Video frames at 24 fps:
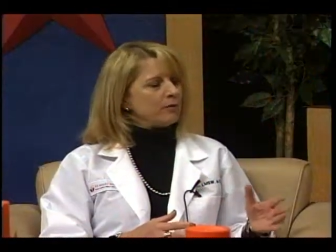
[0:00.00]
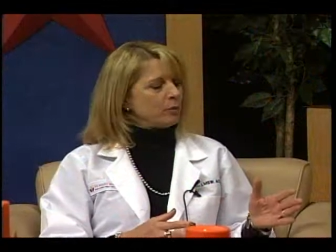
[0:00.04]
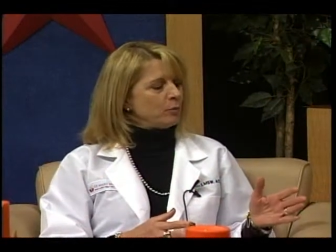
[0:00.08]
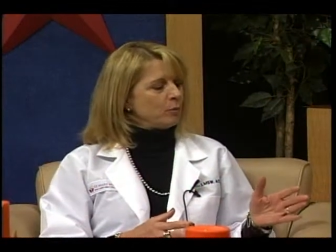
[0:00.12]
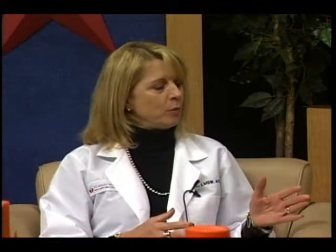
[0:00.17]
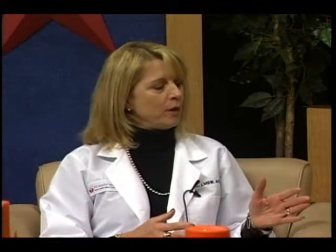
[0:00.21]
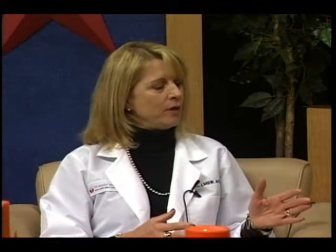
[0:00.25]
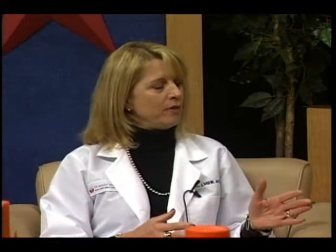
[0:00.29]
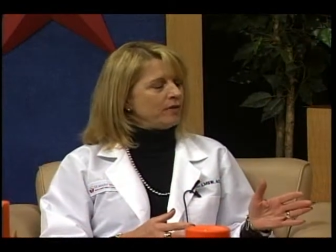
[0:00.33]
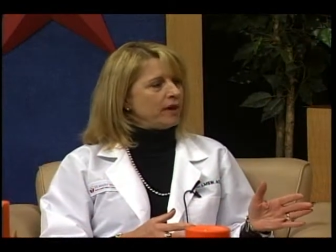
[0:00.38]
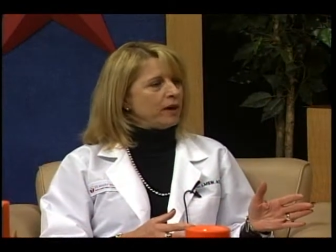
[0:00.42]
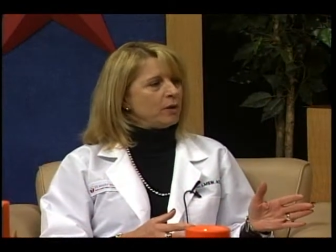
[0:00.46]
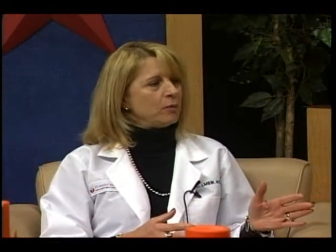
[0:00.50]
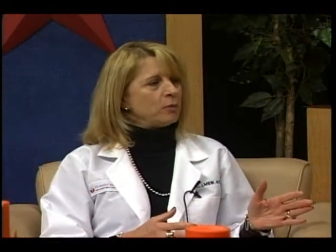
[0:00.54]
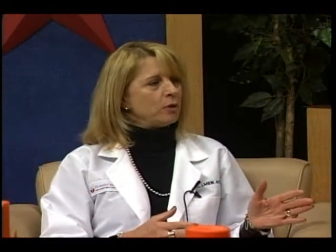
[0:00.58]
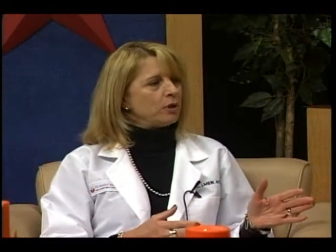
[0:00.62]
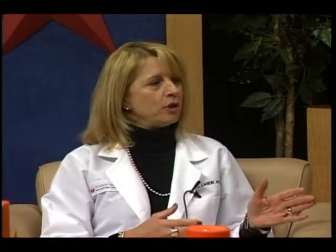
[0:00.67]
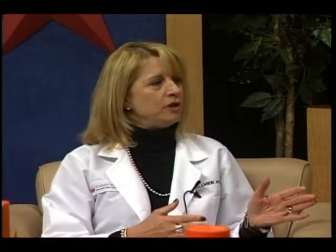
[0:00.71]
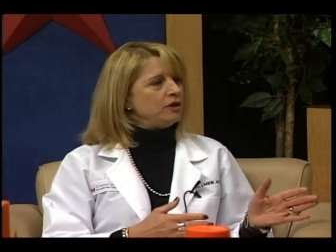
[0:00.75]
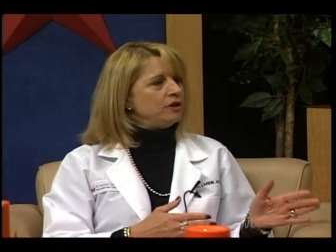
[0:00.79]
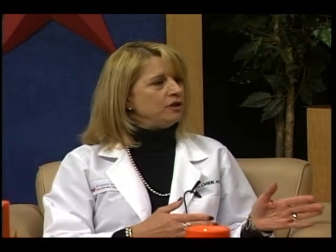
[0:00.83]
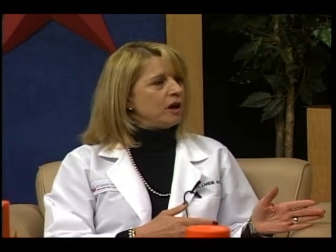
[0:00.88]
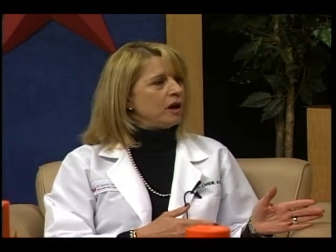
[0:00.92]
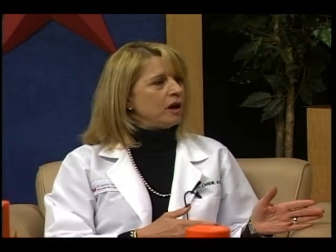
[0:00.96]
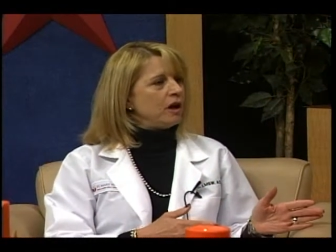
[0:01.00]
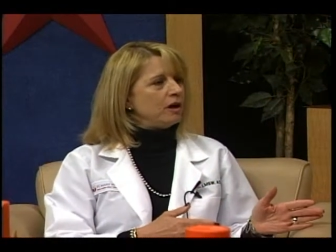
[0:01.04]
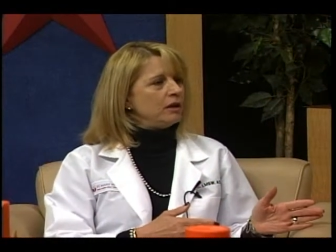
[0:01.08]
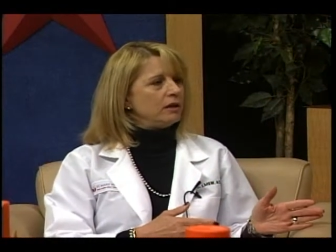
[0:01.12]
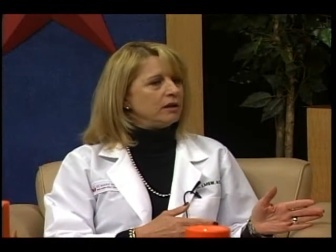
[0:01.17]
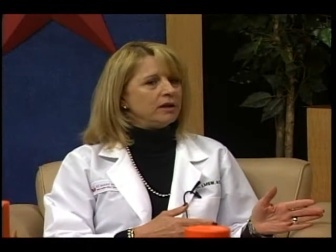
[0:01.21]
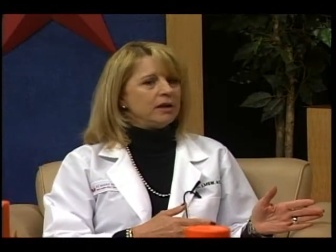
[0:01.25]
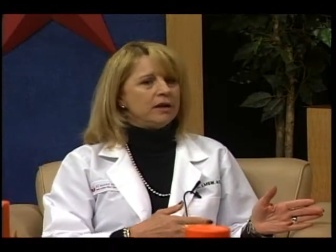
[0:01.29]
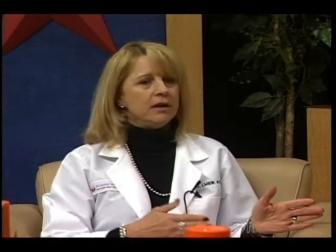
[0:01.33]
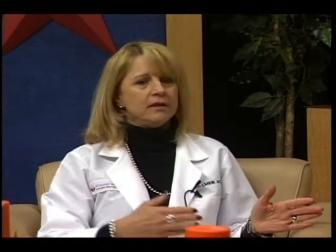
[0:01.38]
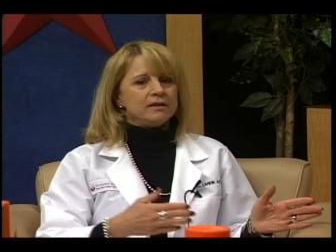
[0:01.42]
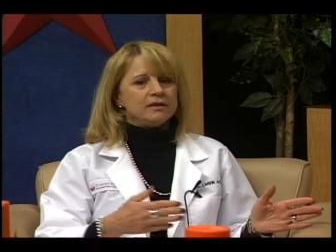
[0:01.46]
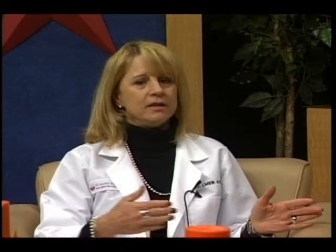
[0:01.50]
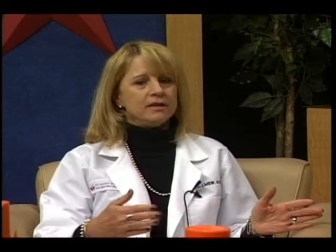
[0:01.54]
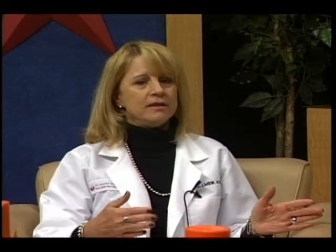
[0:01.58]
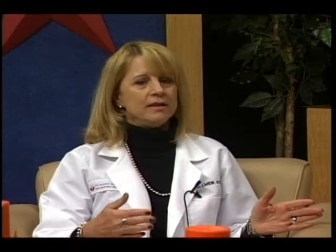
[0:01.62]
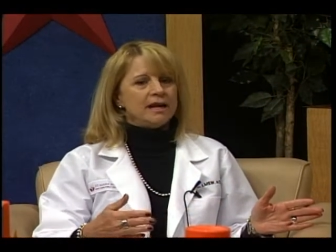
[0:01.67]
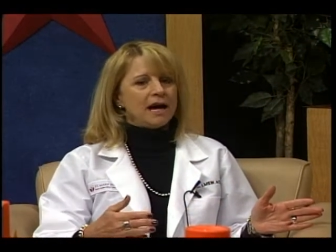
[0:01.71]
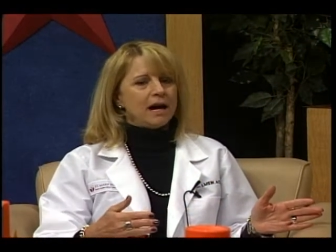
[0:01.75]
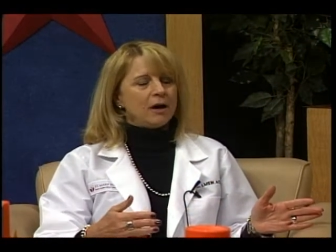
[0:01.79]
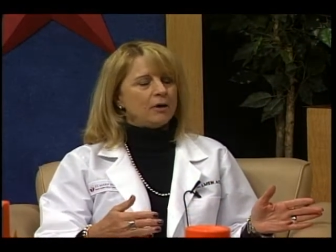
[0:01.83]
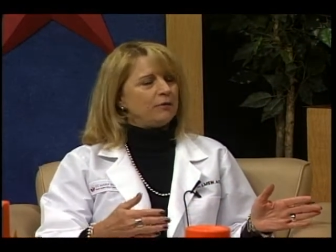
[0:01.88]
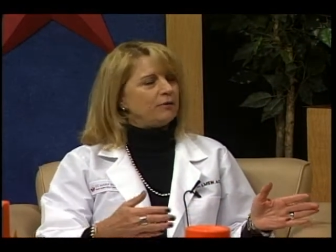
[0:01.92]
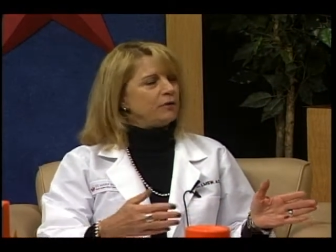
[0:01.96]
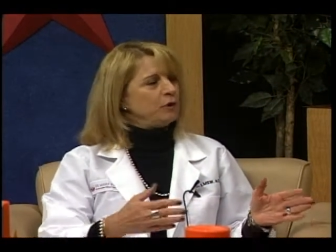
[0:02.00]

from when they were young to now.